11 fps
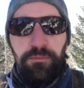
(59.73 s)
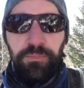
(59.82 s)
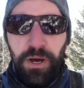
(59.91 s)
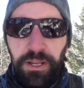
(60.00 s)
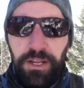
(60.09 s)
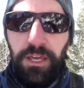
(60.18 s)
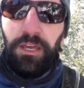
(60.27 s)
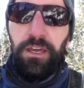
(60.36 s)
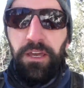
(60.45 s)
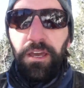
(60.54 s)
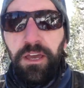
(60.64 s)
but
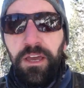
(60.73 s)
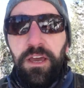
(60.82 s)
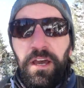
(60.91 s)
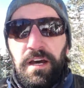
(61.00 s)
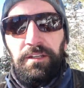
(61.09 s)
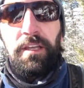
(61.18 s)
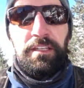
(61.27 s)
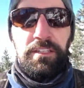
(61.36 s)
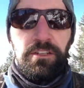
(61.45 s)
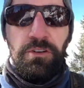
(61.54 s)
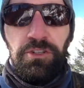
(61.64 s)
unlike
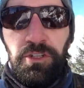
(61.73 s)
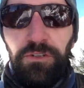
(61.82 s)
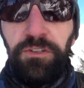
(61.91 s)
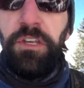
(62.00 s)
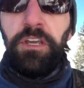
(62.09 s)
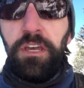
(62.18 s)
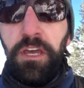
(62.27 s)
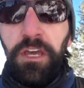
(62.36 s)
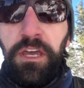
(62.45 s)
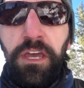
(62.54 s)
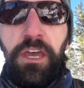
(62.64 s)
snowshoes,
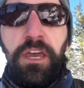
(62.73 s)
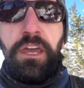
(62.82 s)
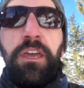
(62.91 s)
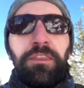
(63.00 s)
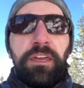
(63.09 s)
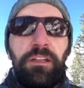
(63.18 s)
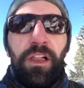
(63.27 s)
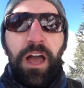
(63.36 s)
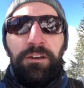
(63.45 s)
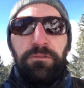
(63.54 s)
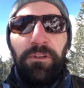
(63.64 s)
they
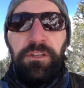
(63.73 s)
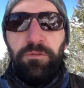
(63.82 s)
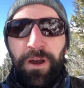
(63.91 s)
glide really